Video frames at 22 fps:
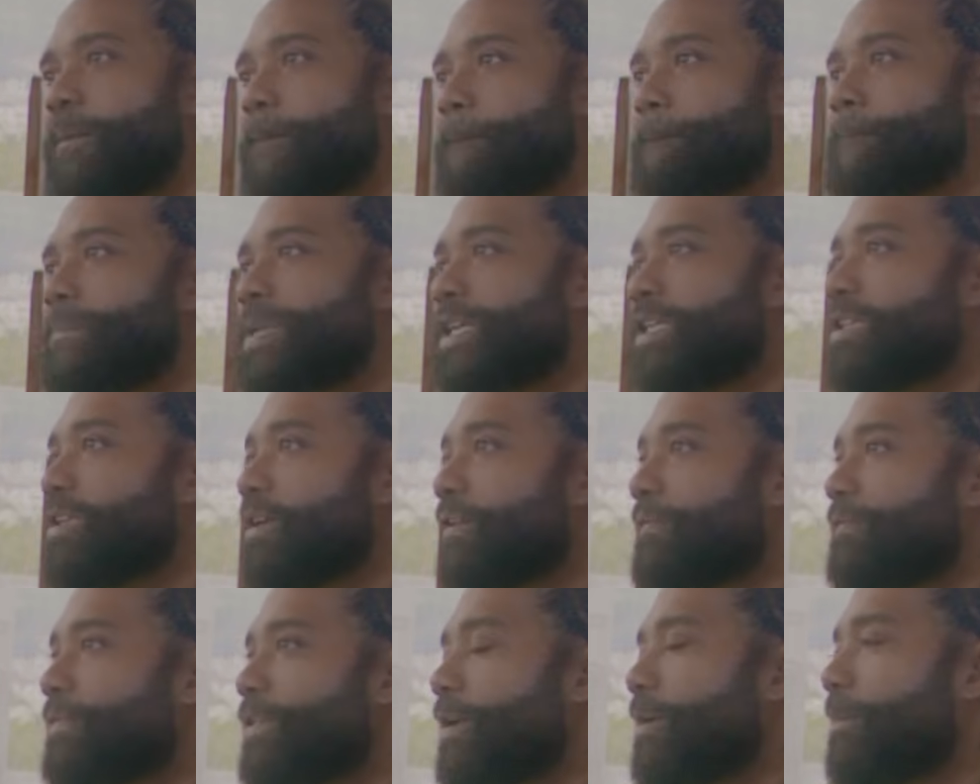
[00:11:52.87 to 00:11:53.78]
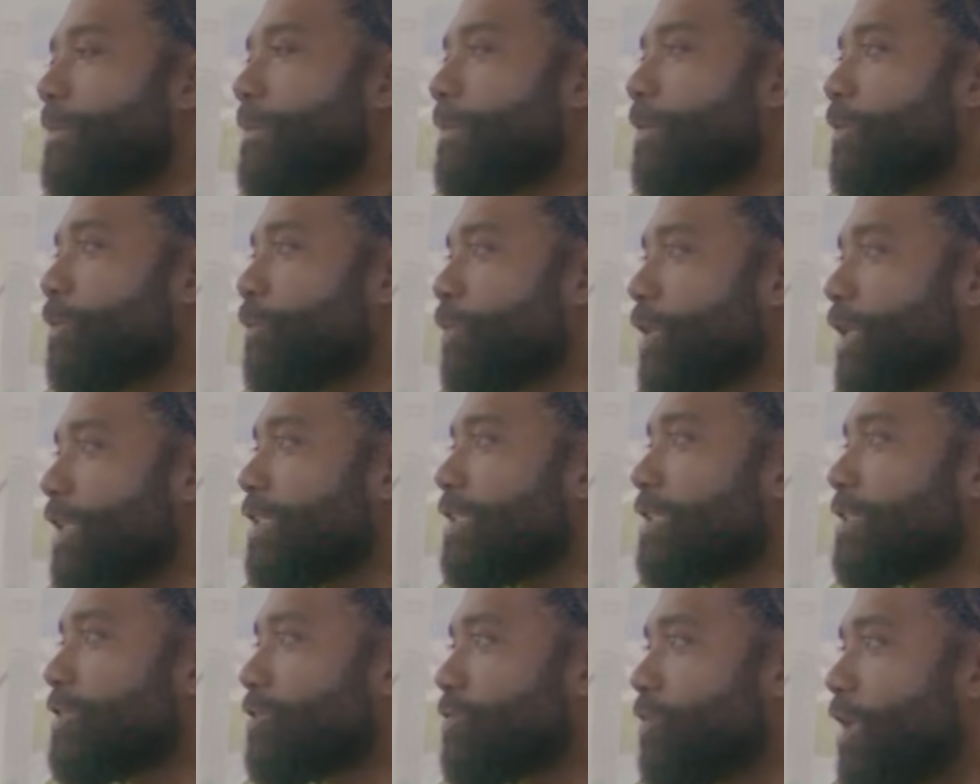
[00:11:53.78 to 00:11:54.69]
many of them really
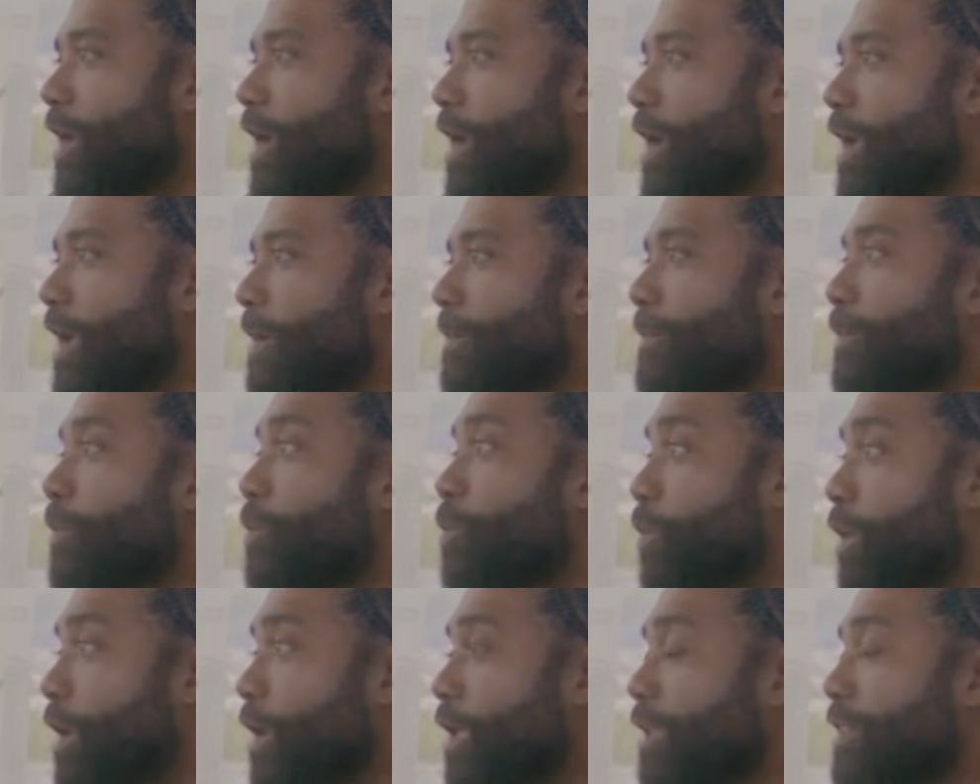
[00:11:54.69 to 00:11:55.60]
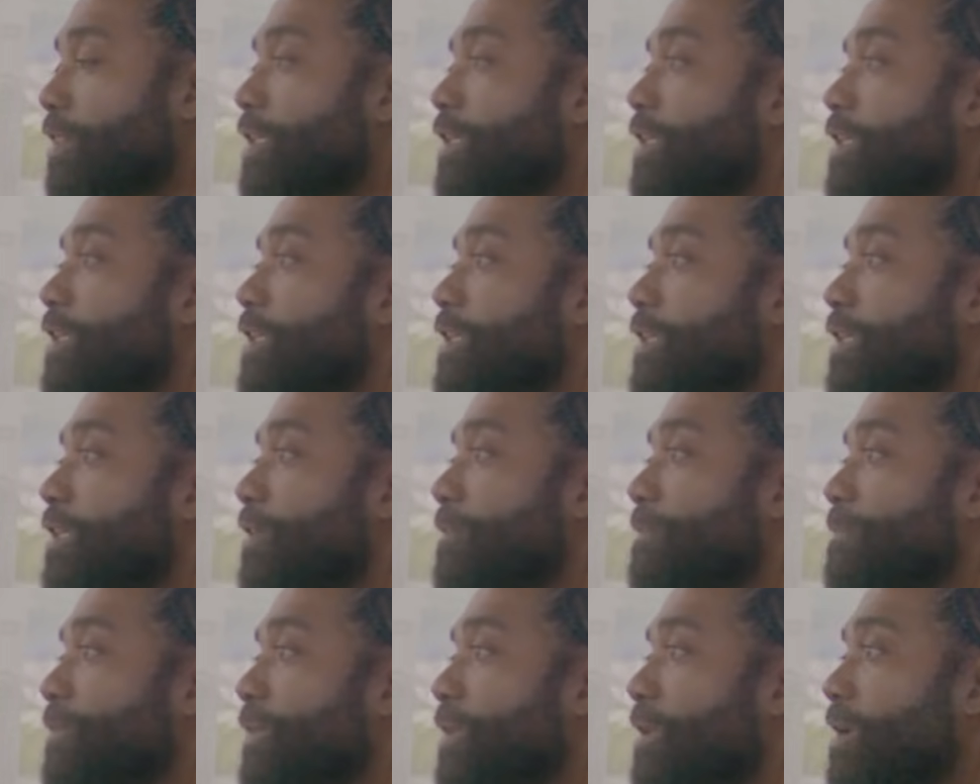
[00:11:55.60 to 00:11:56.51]
describe what the
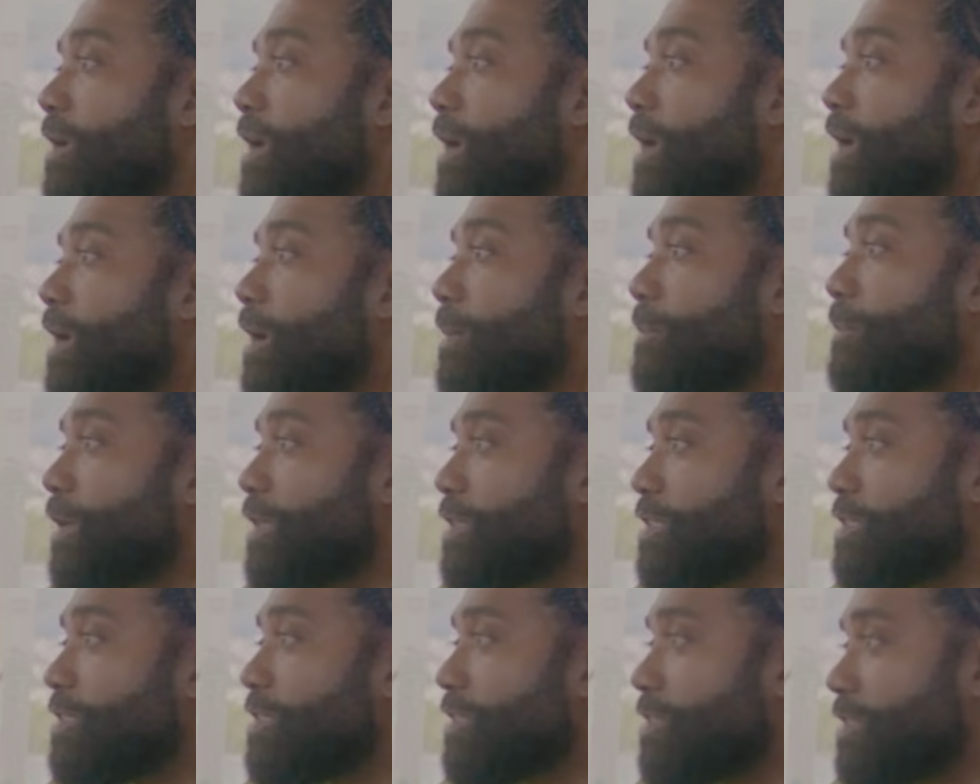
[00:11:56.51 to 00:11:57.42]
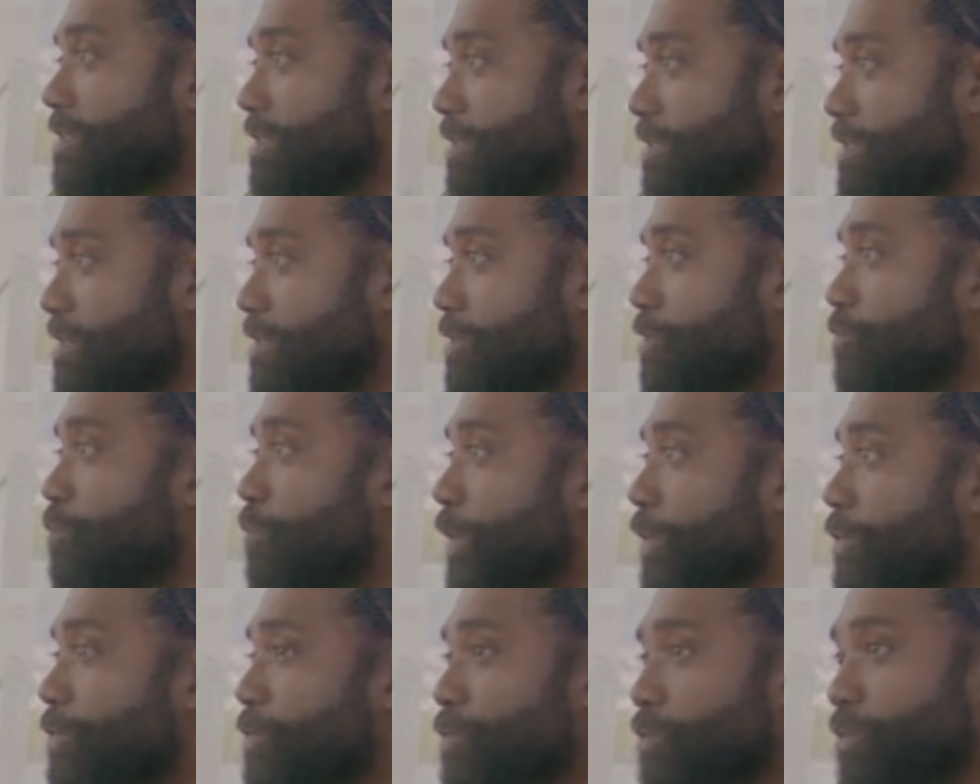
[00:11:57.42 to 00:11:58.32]
brothers and sisters
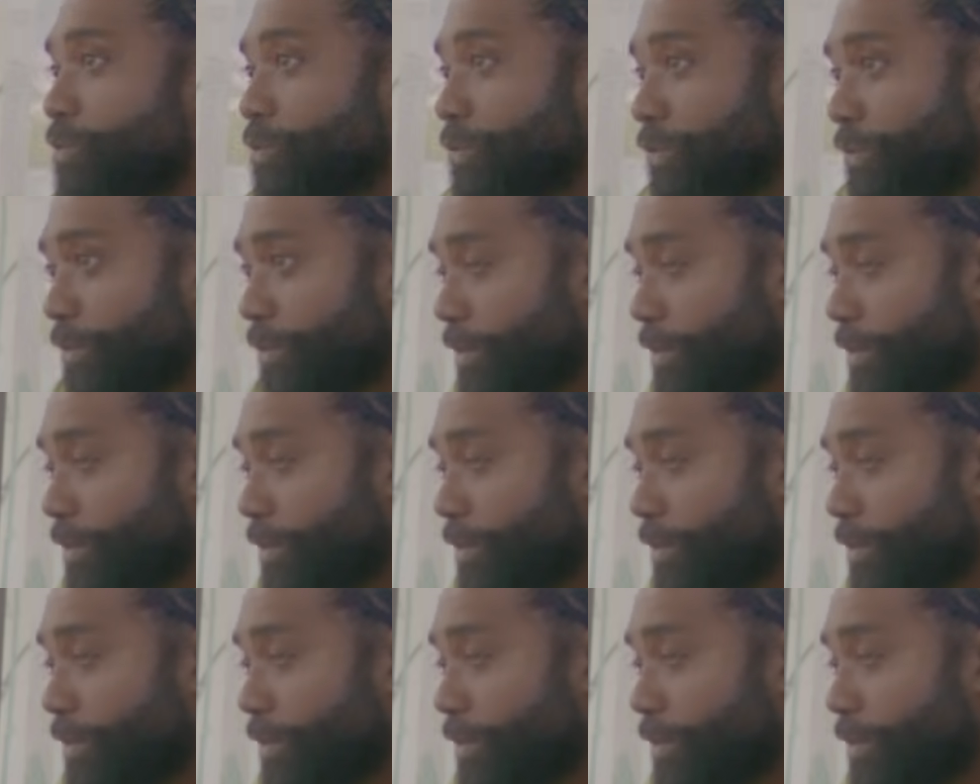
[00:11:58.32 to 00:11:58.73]
went through